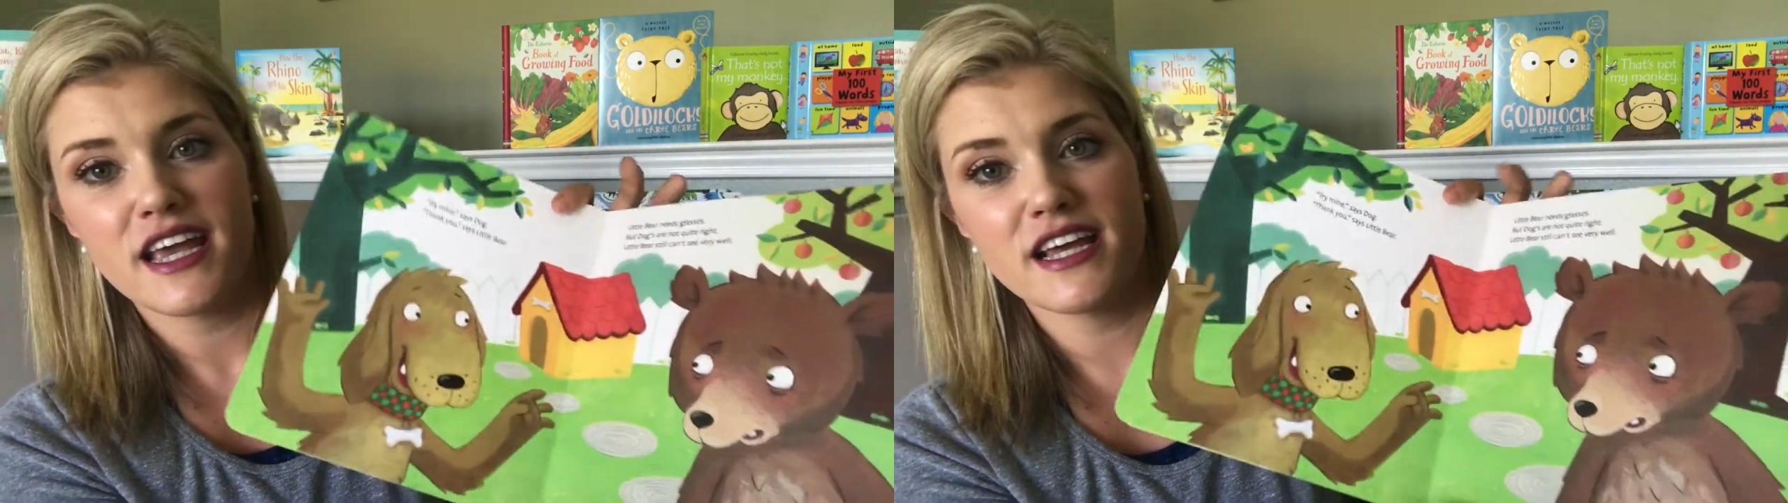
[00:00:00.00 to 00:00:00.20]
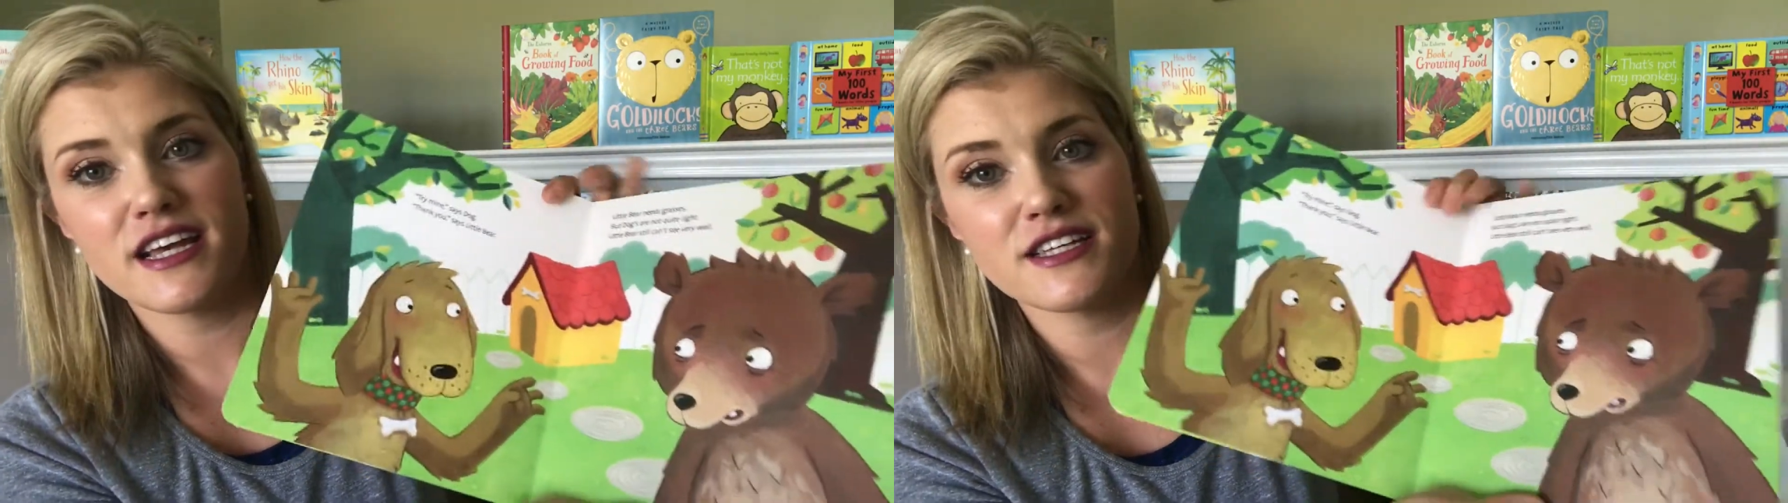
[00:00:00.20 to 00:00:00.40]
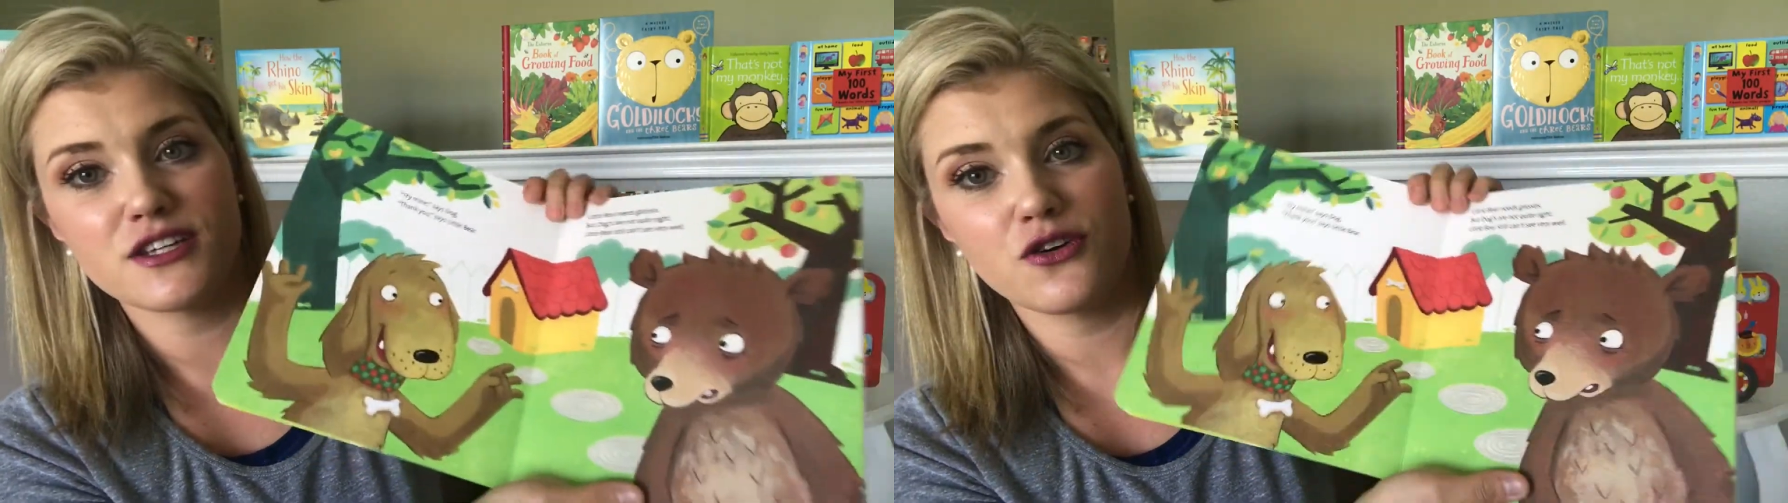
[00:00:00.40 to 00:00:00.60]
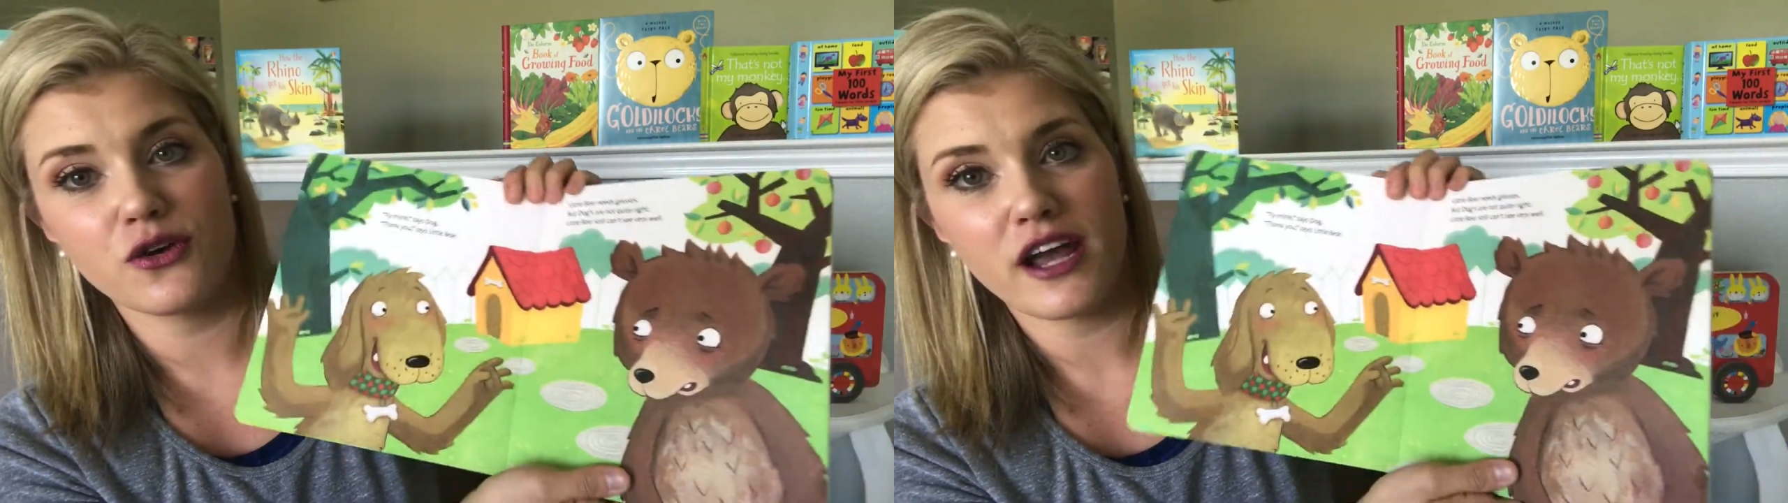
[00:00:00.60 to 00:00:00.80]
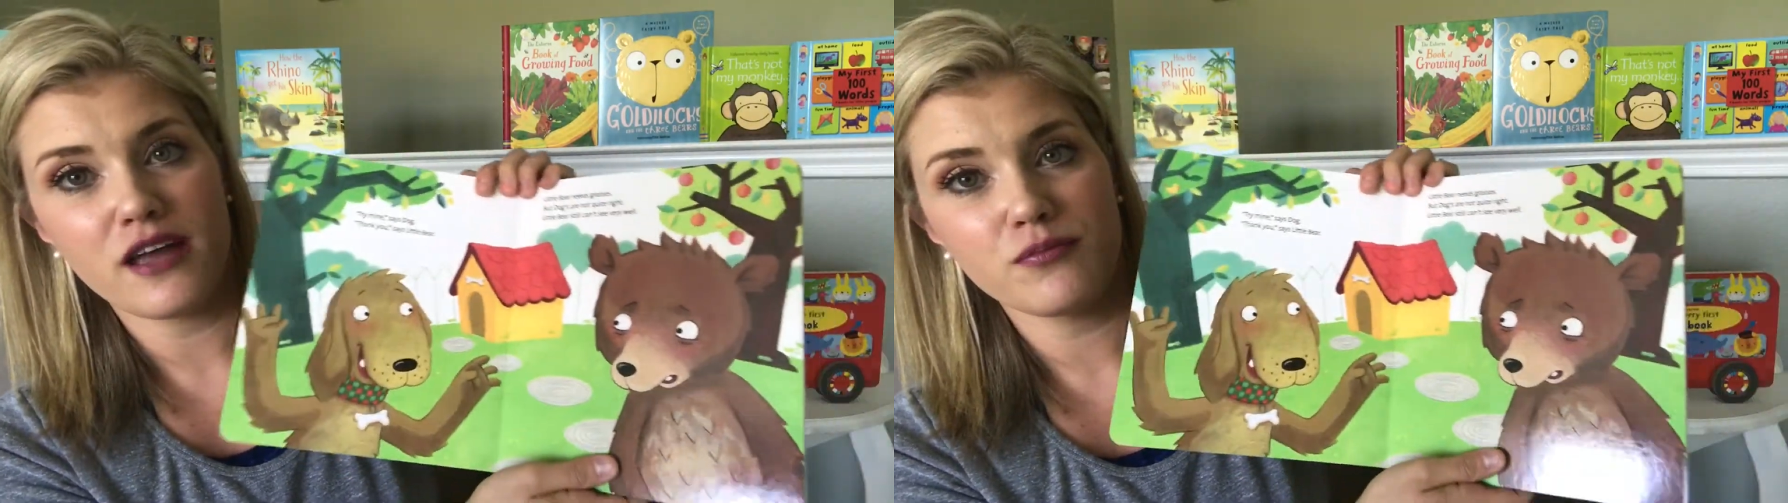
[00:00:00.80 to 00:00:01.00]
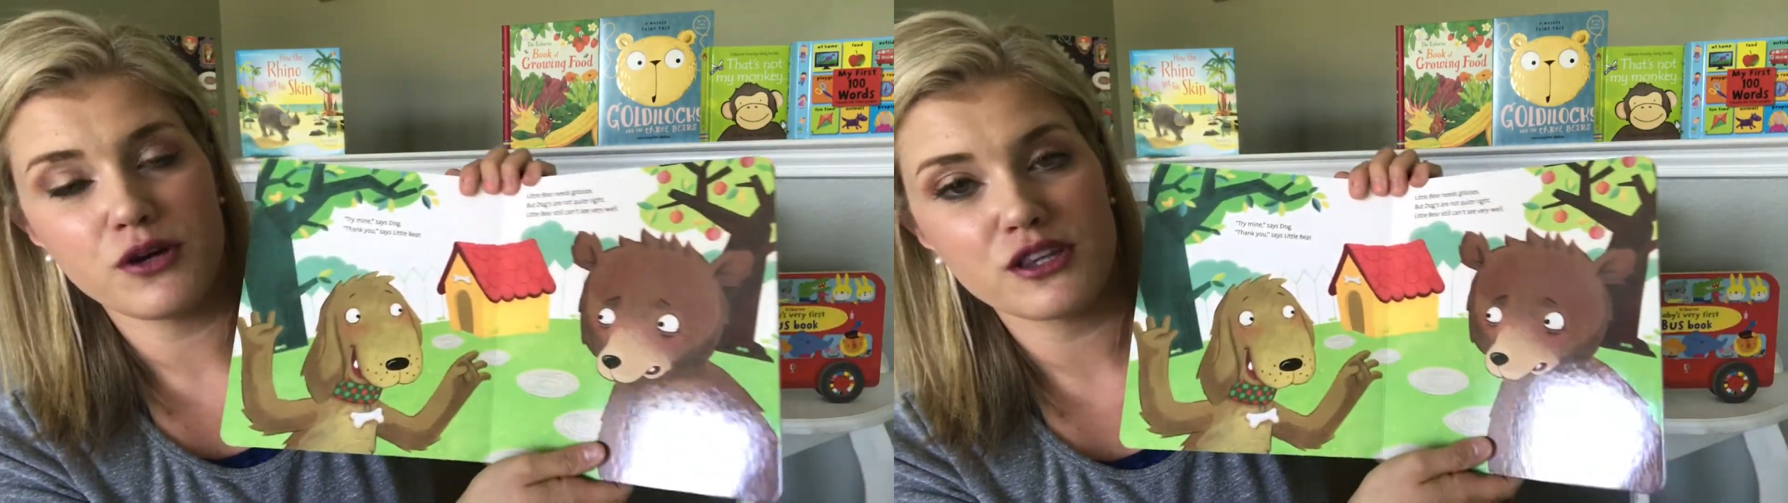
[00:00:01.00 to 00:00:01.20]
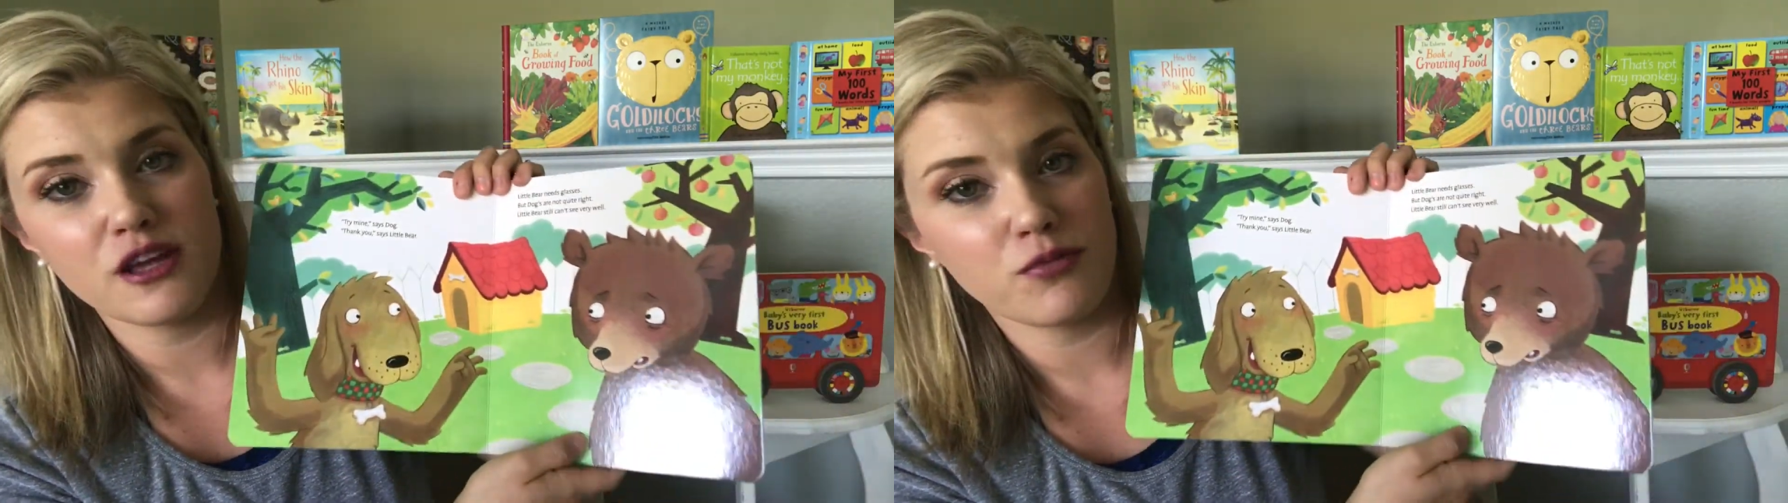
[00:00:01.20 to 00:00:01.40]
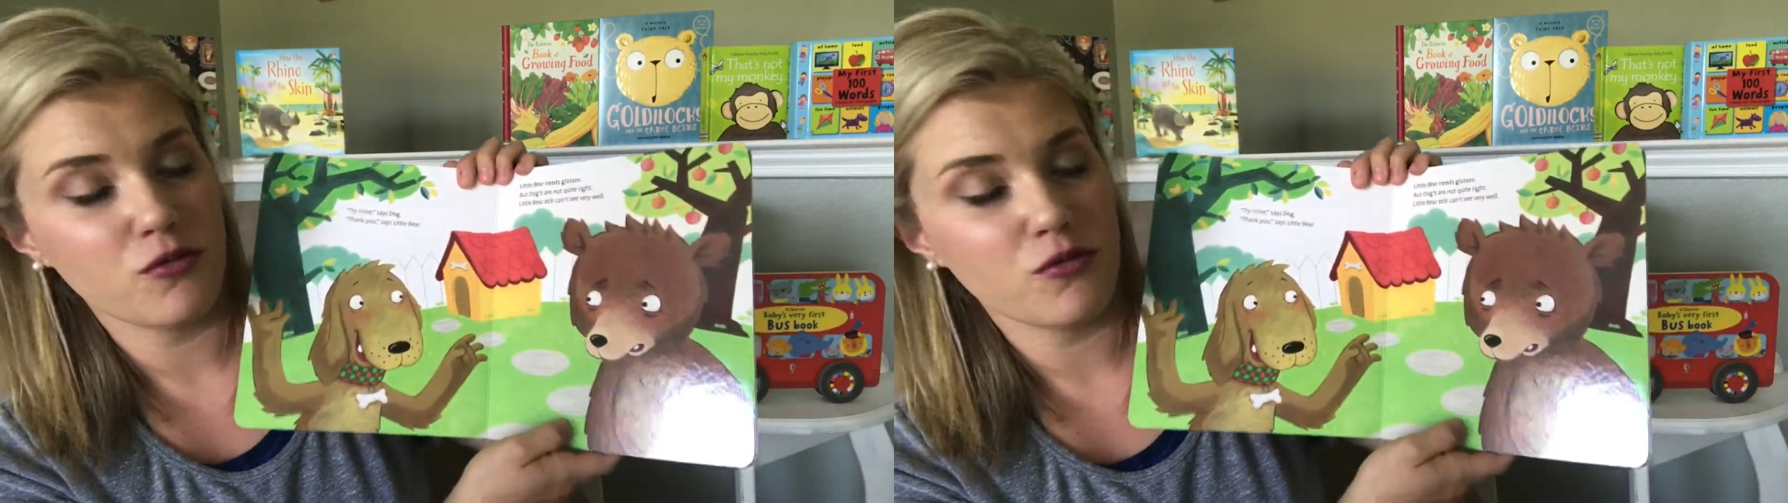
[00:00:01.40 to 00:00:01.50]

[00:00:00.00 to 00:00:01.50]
It is a great book that